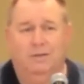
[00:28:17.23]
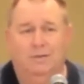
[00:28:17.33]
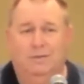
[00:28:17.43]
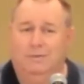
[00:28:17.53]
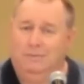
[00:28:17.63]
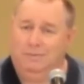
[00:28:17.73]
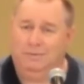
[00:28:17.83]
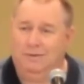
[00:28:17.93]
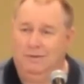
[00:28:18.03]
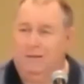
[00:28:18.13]

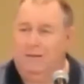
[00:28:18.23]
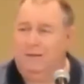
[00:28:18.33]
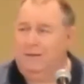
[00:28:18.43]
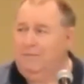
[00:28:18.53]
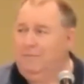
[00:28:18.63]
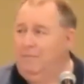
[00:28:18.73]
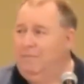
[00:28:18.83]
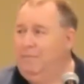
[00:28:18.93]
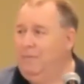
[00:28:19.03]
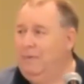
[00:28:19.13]

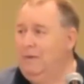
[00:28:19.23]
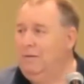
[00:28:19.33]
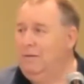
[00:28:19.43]
(no one is talking)